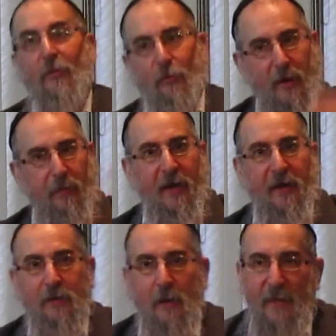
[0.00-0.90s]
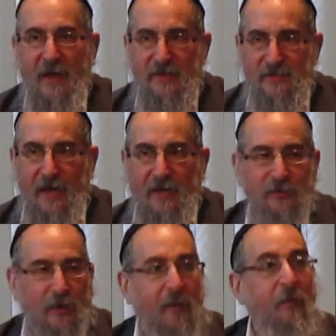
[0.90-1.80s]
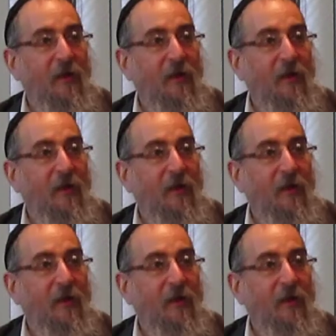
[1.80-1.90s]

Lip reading: The rabbi had to come back a second time.